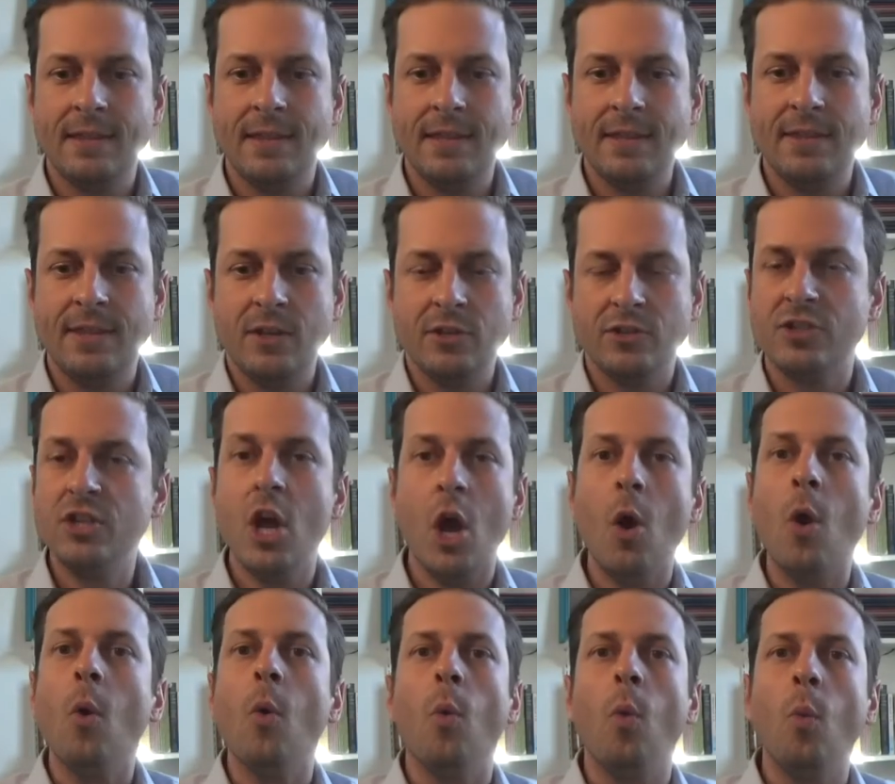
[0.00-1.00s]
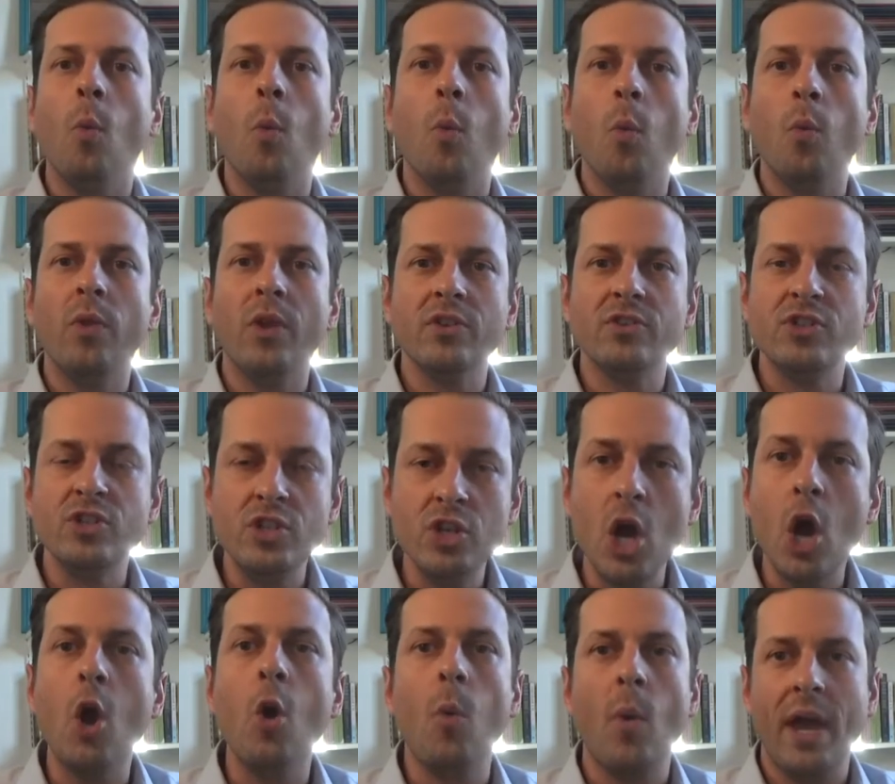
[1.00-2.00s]
There's no
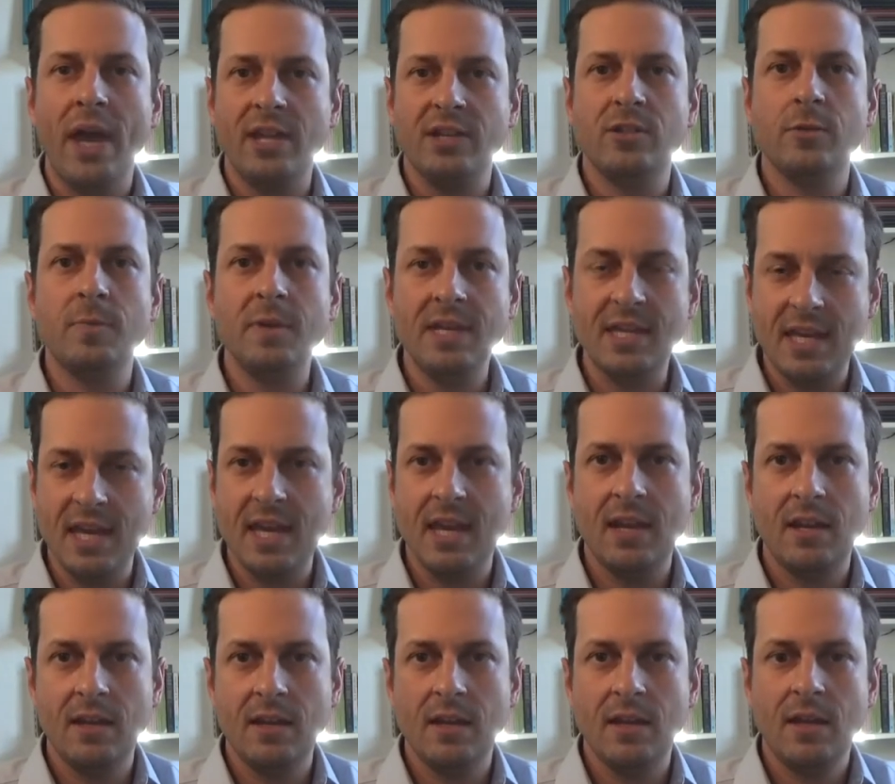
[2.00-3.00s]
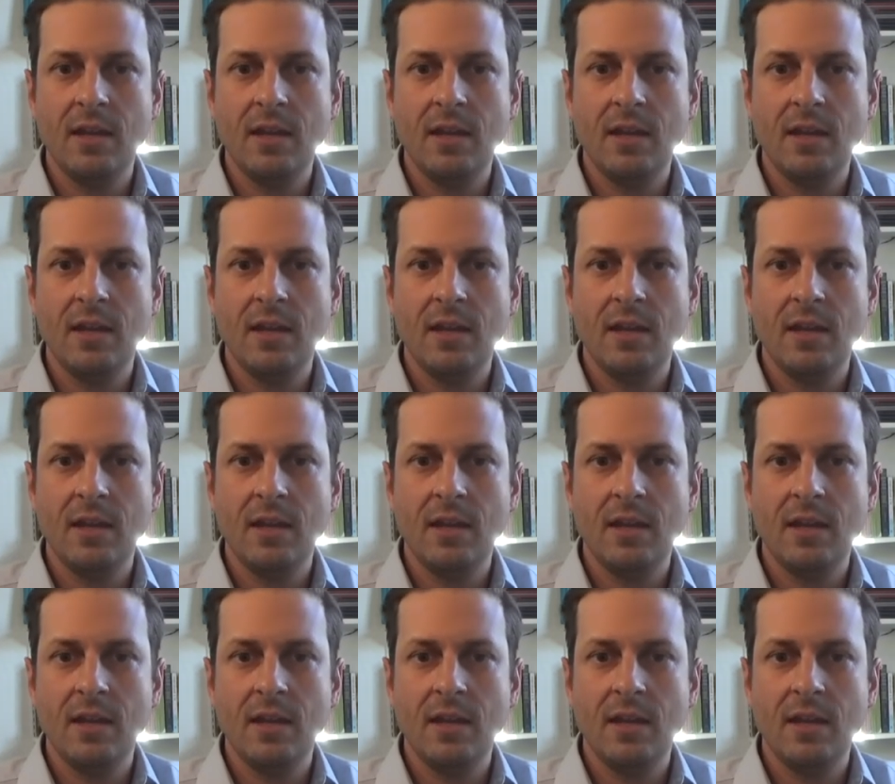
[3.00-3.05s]
way to begin